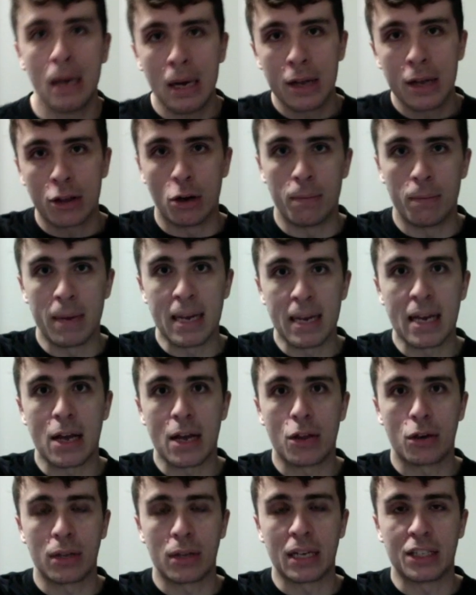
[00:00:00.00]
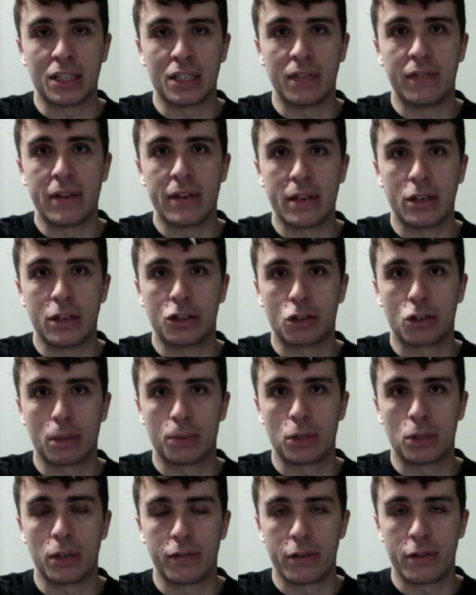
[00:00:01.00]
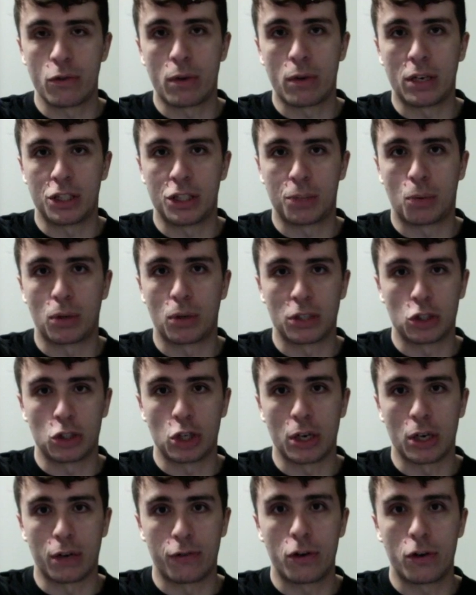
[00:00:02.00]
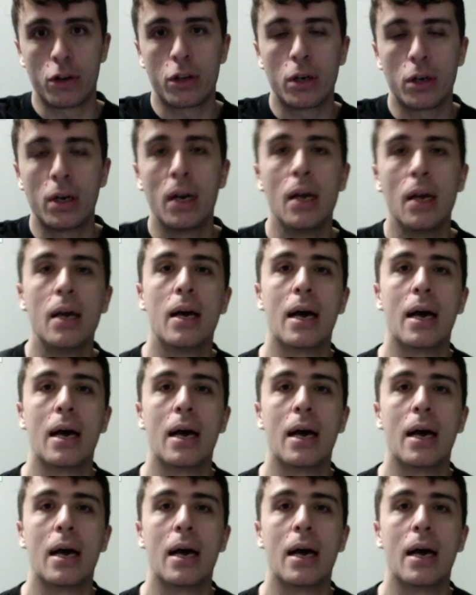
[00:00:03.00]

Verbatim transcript: There are many other links in the video description if you want to support the channel further.